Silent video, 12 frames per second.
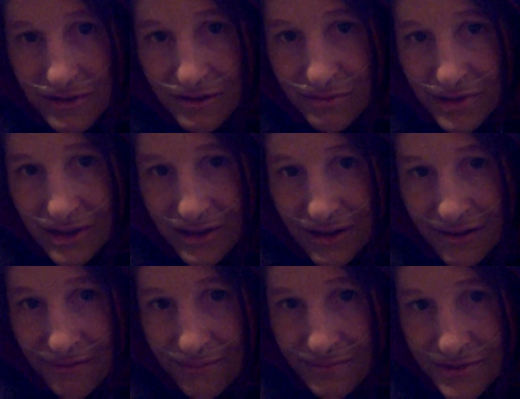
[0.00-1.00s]
commit
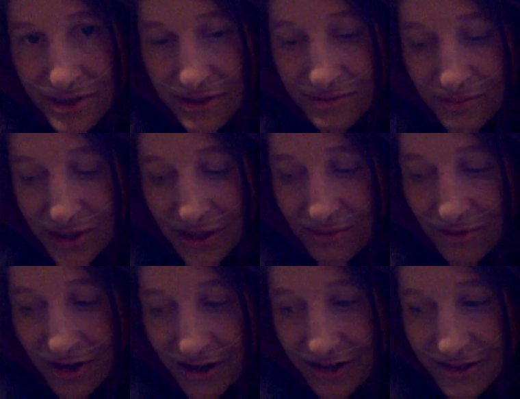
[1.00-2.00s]
again to being
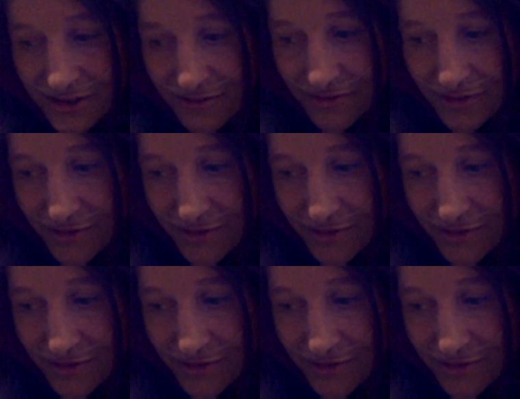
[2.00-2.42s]
more active.